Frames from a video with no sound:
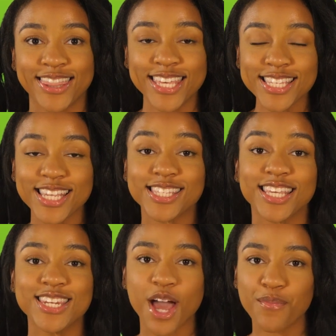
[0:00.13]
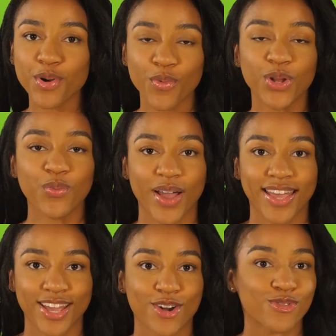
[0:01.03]
This is the number one
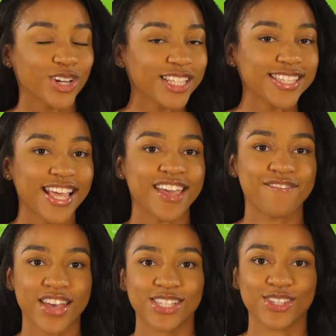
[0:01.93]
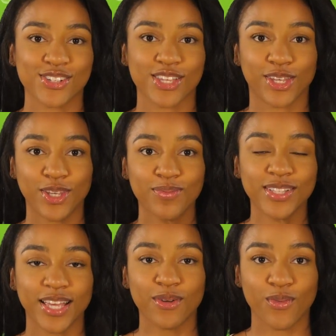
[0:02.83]
way real estate investors
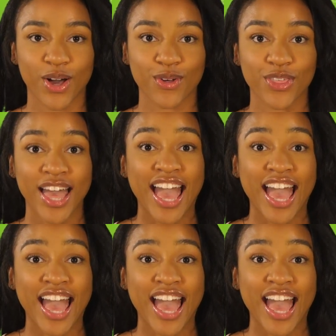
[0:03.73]
accumulate wealth,